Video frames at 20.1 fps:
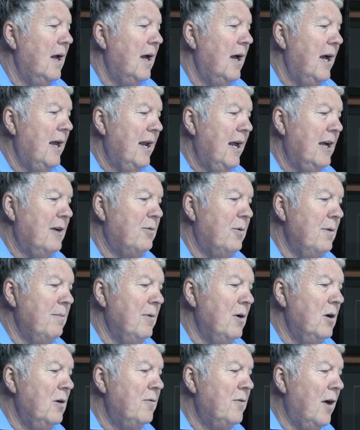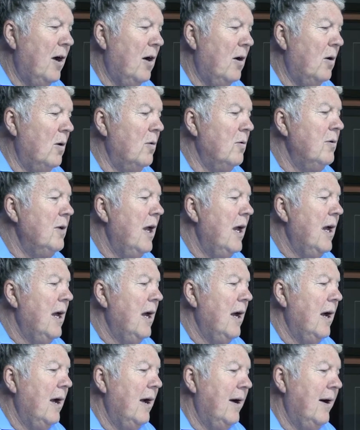And as we moved on,
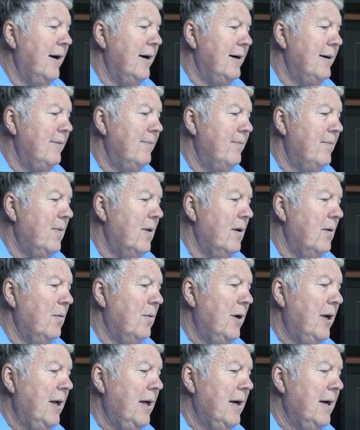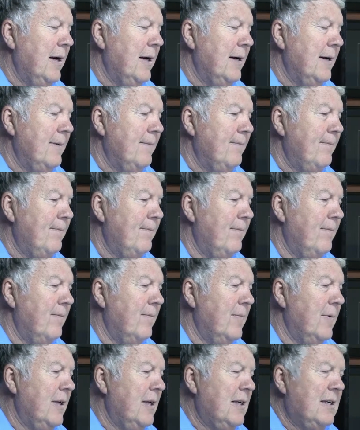we
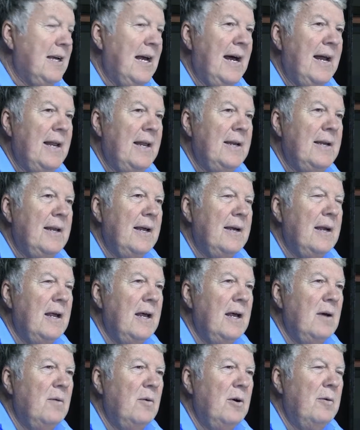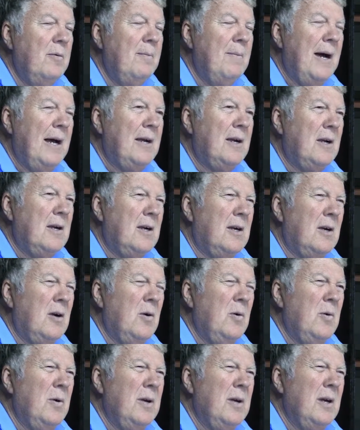decided that we might
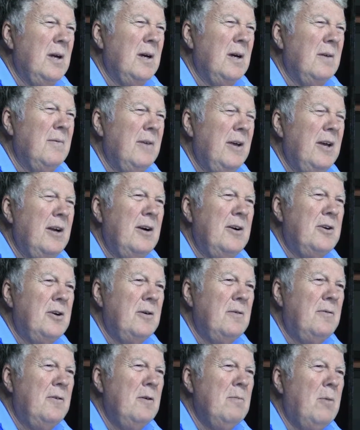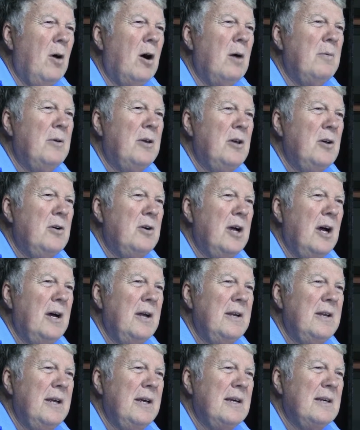go and enter into a few barbecue
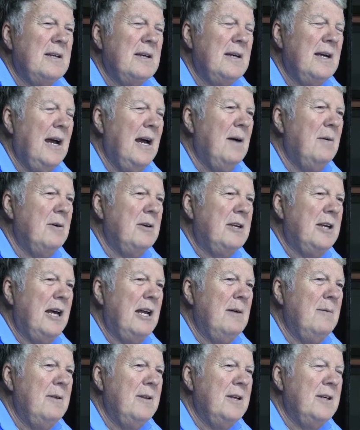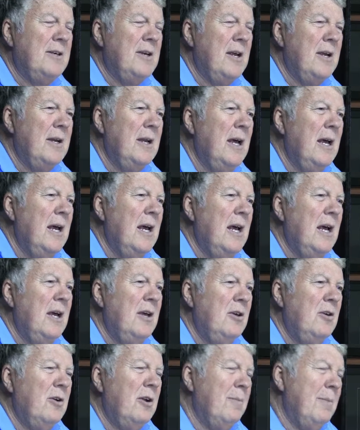contests. A guy was telling me that said,
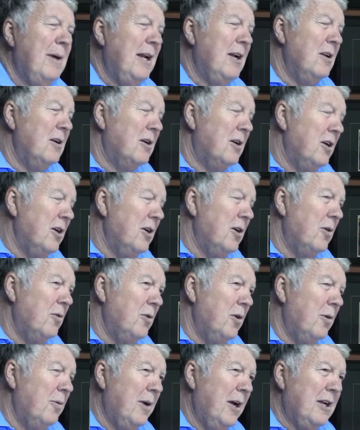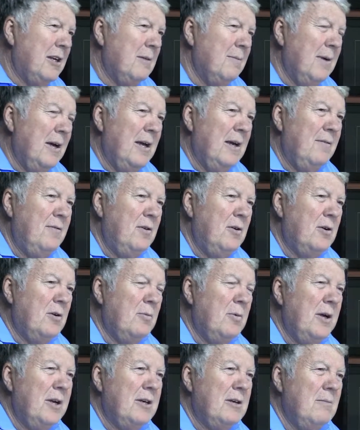it may look good on your resume if you
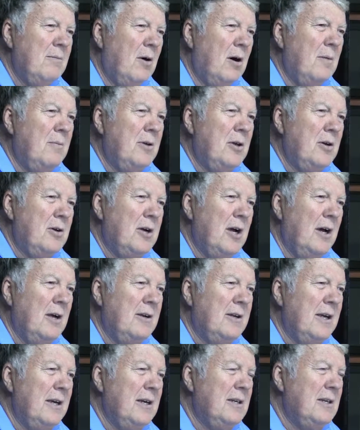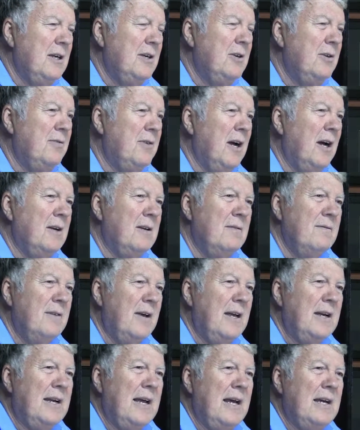could win some barbecue contests, said you've got some
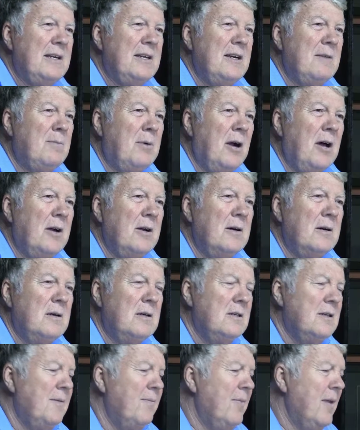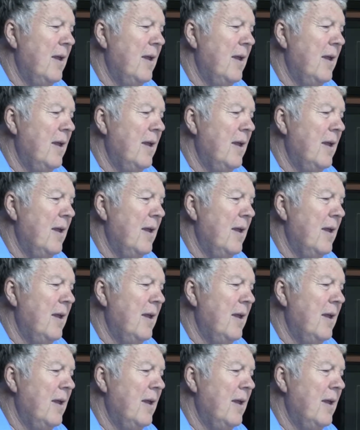fantastic products.